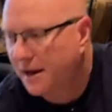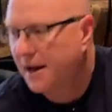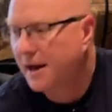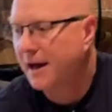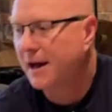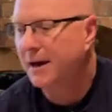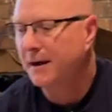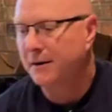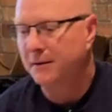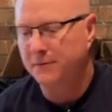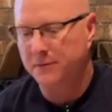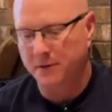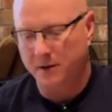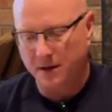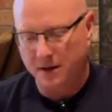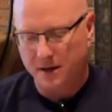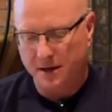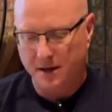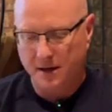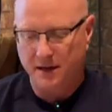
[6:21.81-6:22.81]
have
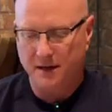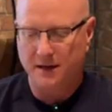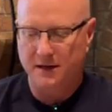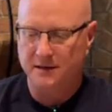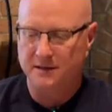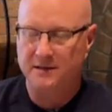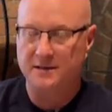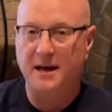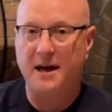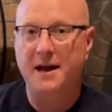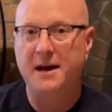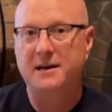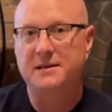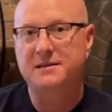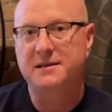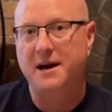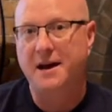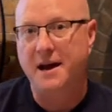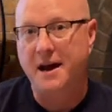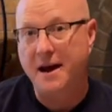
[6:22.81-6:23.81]
is the
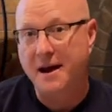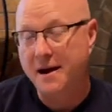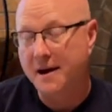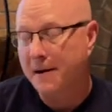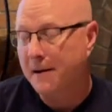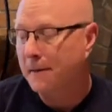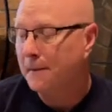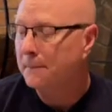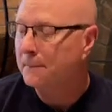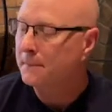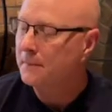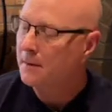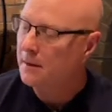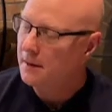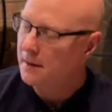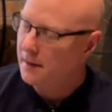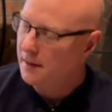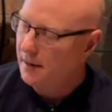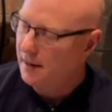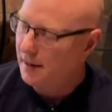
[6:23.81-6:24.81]
ASIAir.
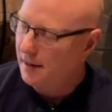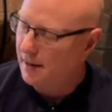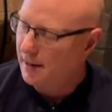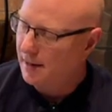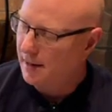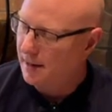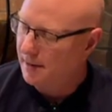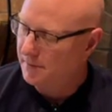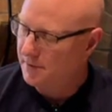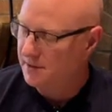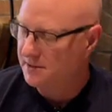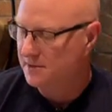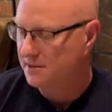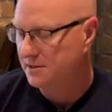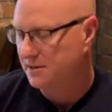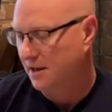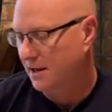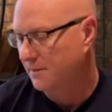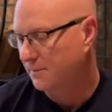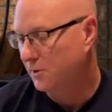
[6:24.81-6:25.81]
This
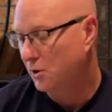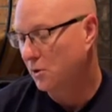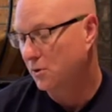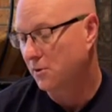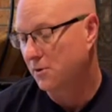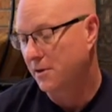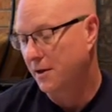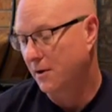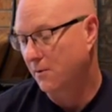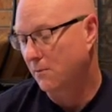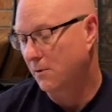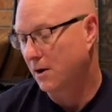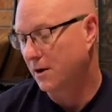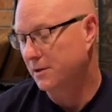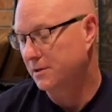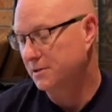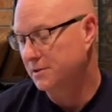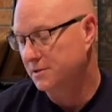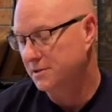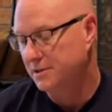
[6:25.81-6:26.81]
is the computer that
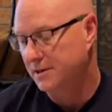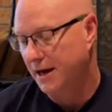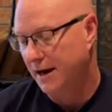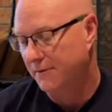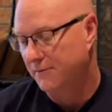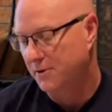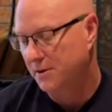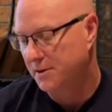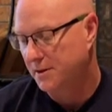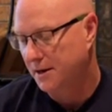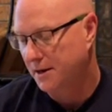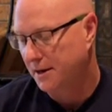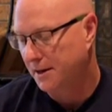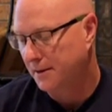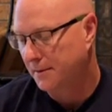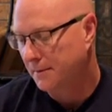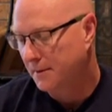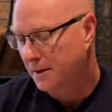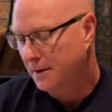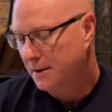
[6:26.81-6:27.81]
runs
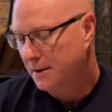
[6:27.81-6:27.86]
everything.